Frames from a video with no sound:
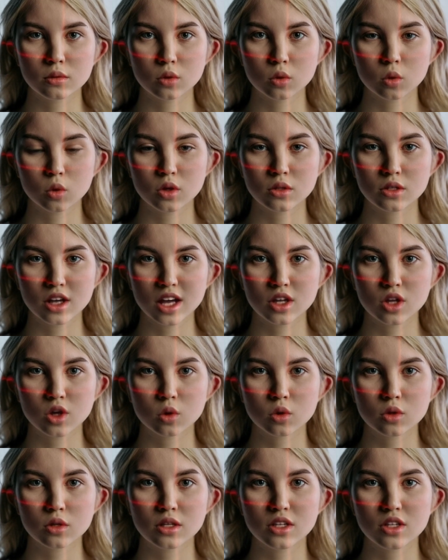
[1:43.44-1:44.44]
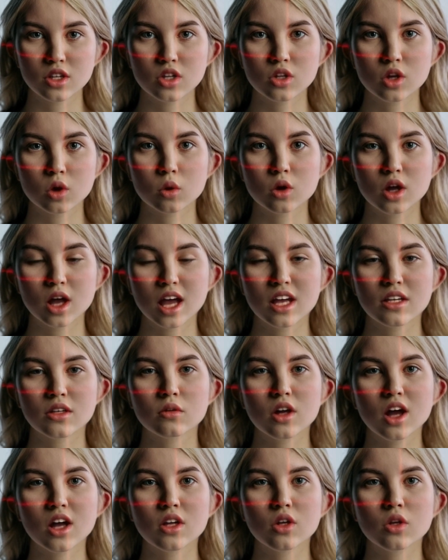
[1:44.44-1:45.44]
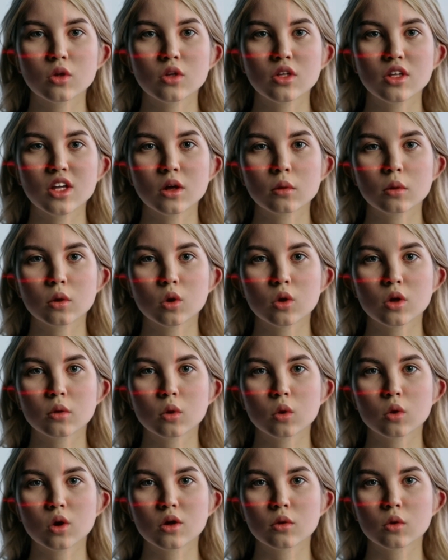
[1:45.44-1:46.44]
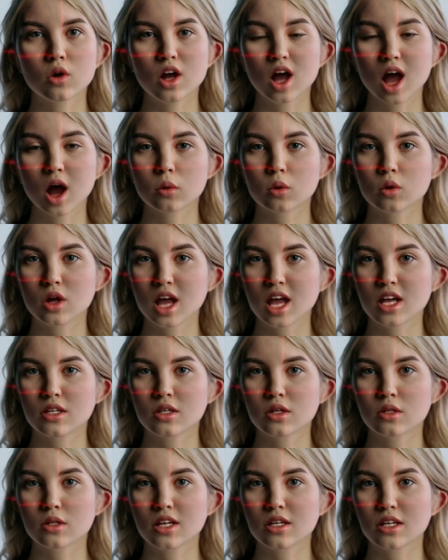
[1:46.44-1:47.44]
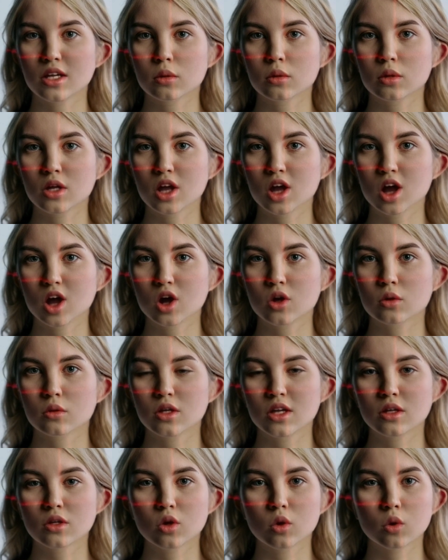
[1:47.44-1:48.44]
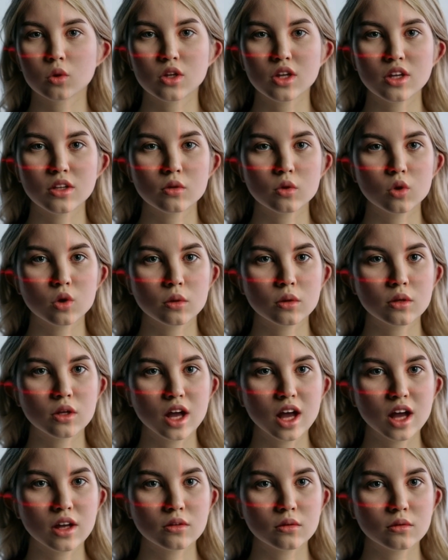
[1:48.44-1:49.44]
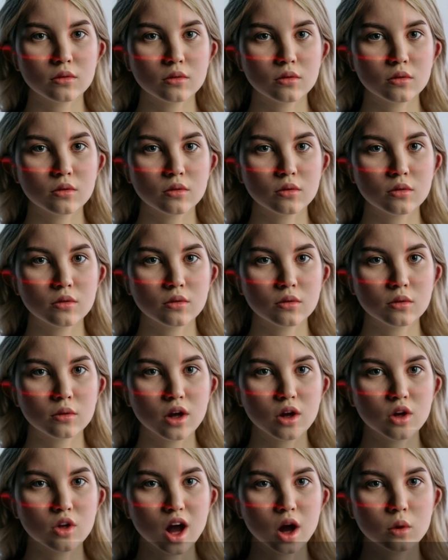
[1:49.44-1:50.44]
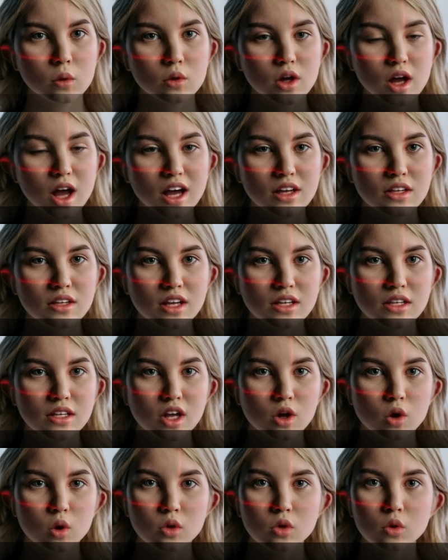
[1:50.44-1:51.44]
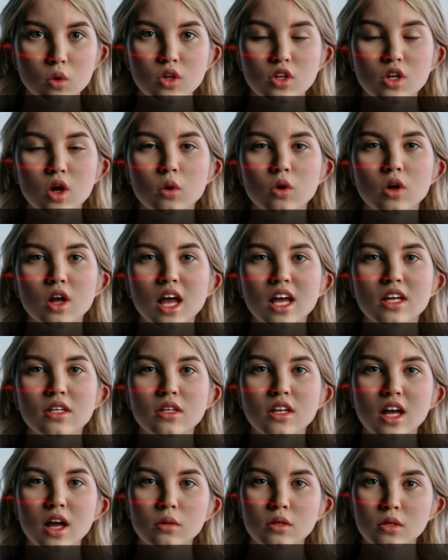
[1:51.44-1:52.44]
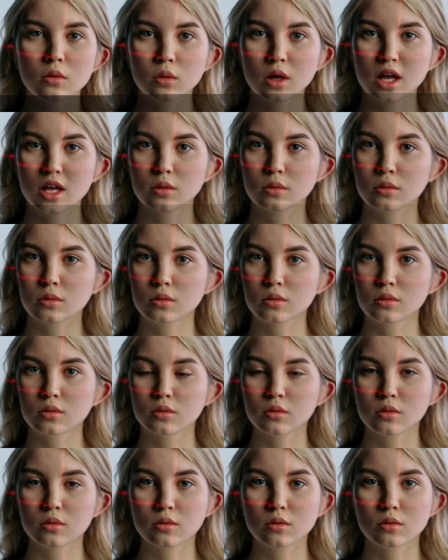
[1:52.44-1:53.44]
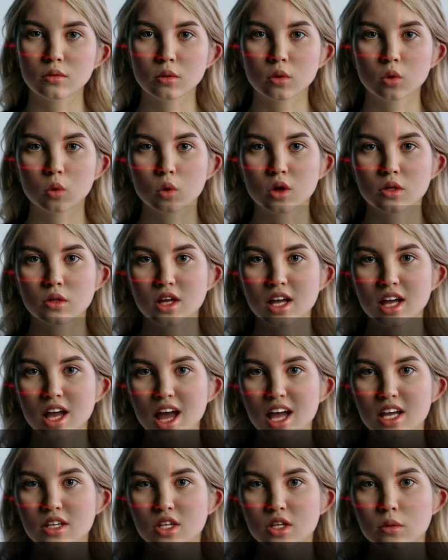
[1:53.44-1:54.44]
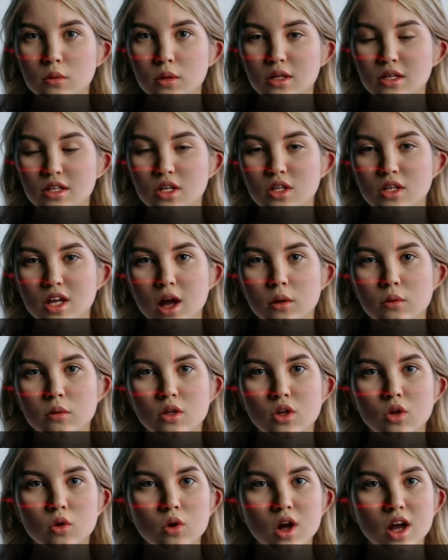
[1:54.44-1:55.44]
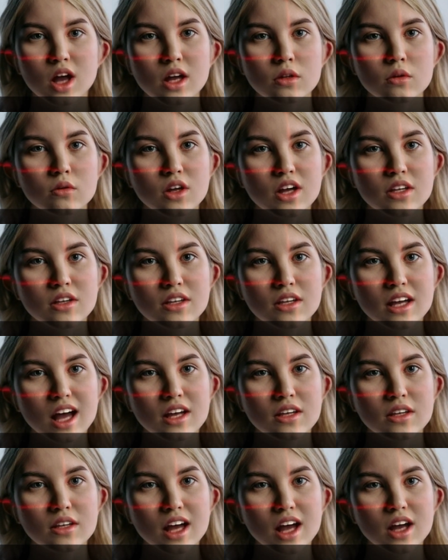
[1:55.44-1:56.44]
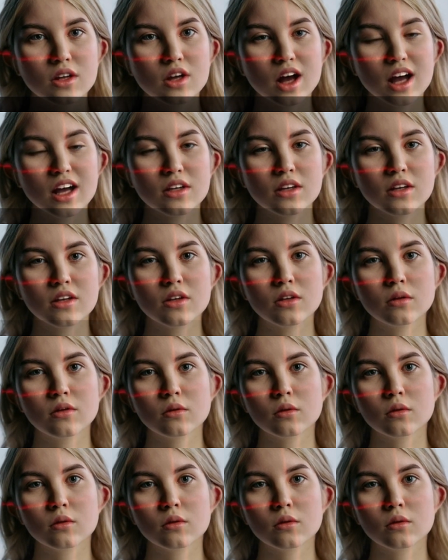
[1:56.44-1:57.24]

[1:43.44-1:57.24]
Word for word: We then use this r lowercase value to compute a point r uppercase on the elliptic curve E using the formula. Our uppercase is equal to our lowercase times B. We then hash the message M to create a fixed size digest.